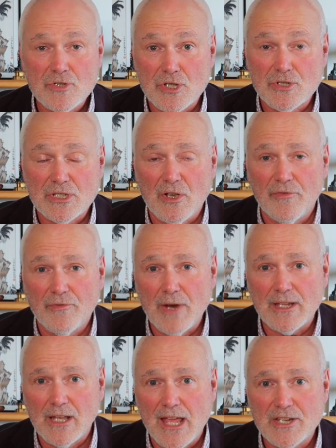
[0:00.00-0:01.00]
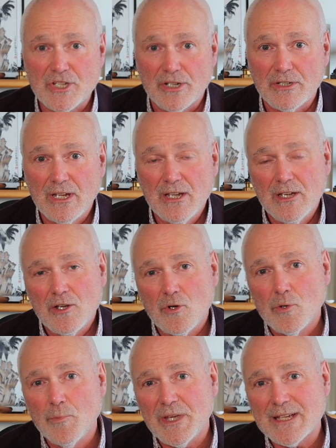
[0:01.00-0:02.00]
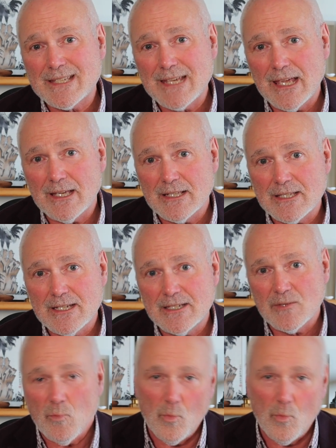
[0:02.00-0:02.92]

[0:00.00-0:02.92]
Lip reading: So self-regulation could be a second system.